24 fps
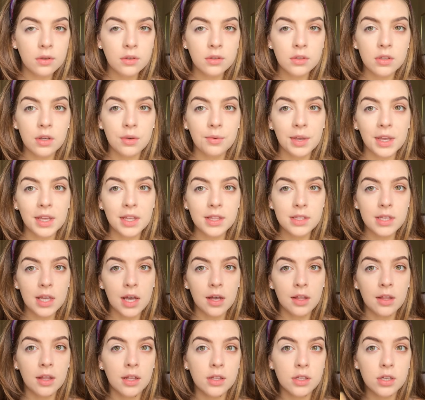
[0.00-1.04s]
So we can
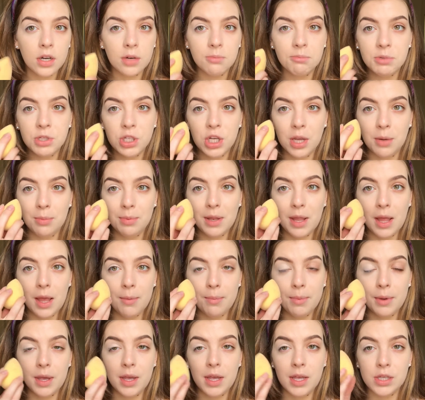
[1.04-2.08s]
tell that Tarte Shape
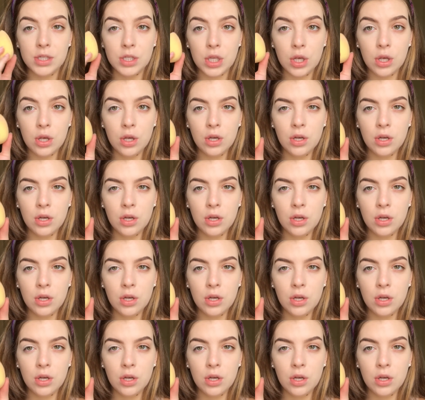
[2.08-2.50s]
Tape is...